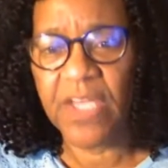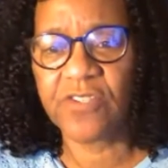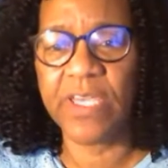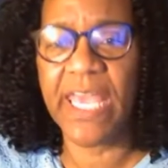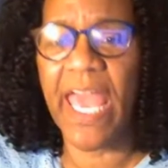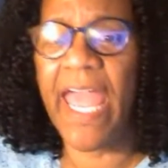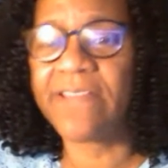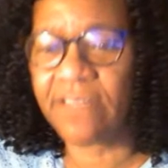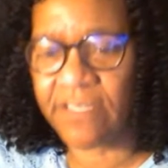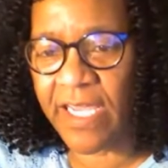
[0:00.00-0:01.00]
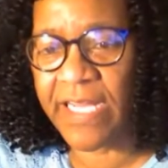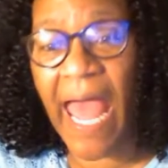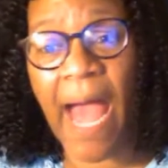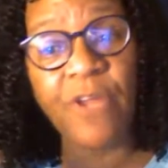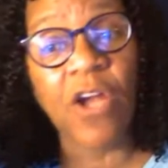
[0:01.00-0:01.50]
So he asks again,
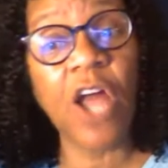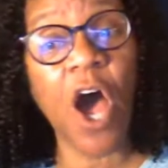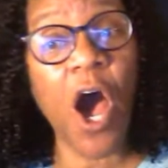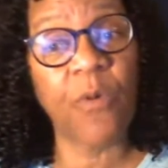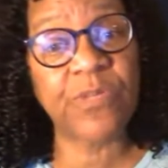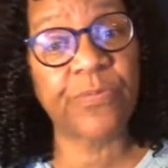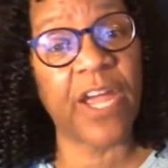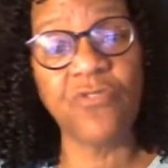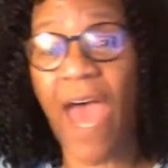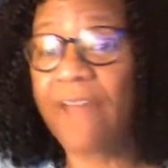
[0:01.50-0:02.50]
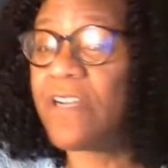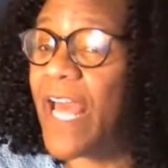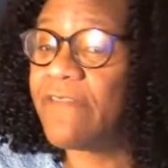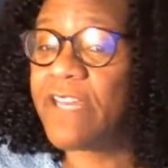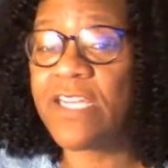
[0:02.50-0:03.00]
I am your Lord, which bringing you out of the
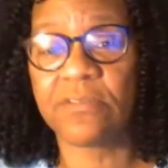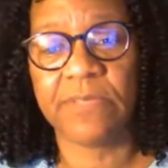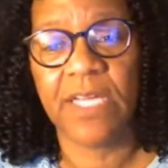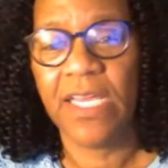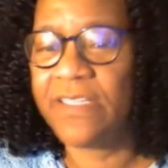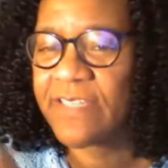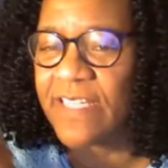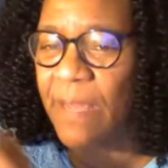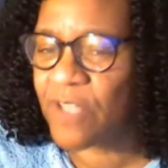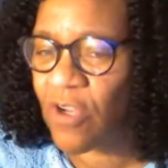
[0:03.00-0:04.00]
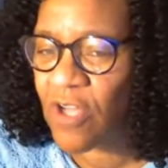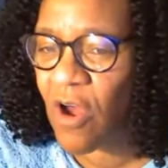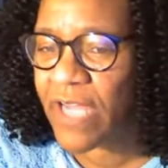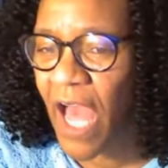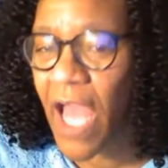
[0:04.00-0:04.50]
land of Egypt. He says, I'm your
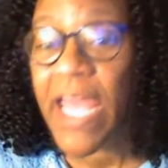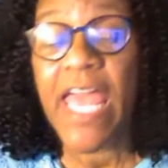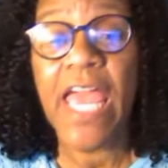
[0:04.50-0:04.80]
Lord God.